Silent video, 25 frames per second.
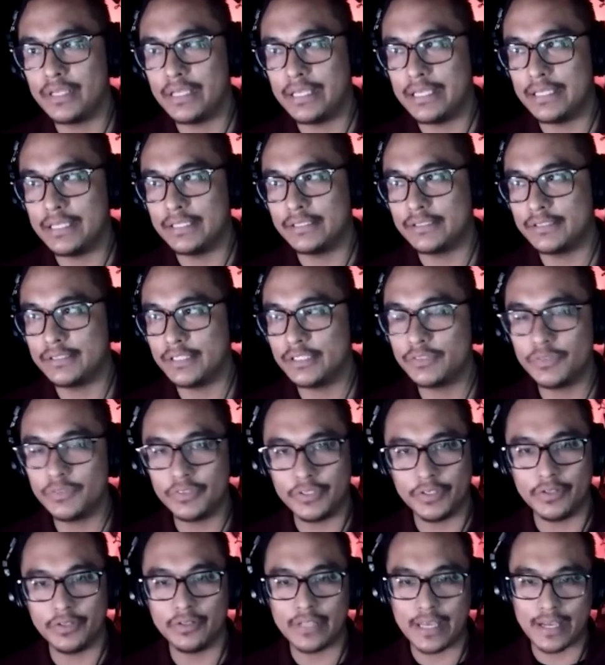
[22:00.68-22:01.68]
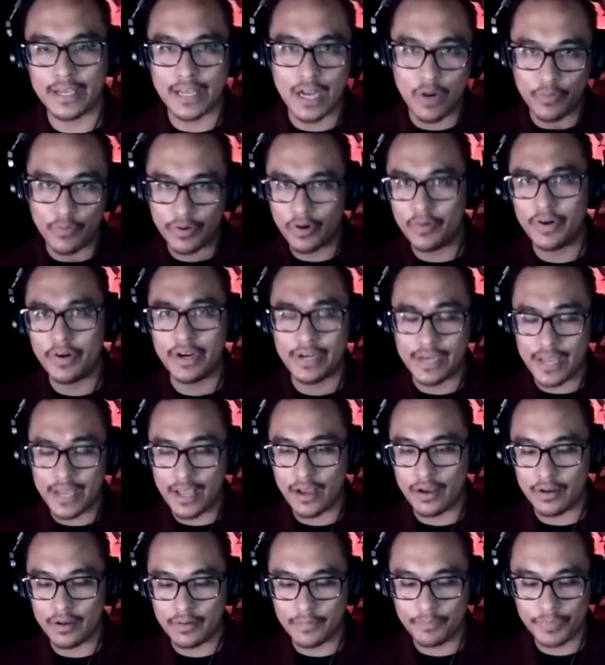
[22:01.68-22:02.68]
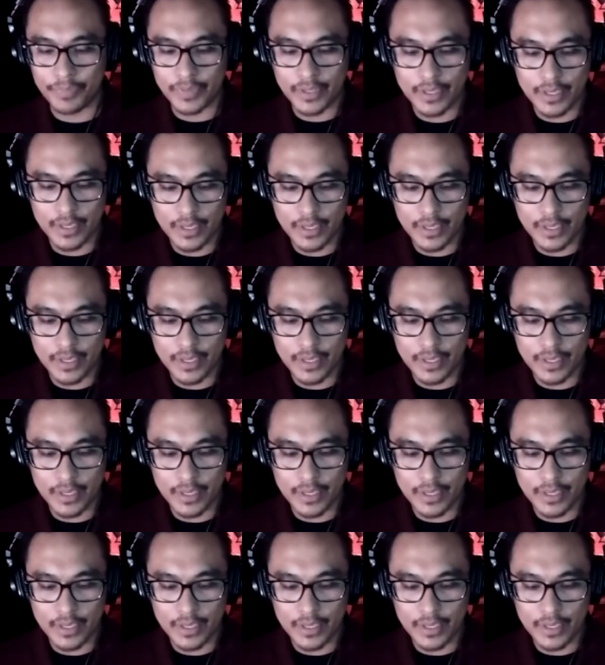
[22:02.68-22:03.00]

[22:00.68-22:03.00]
he sits with you like how we are right now.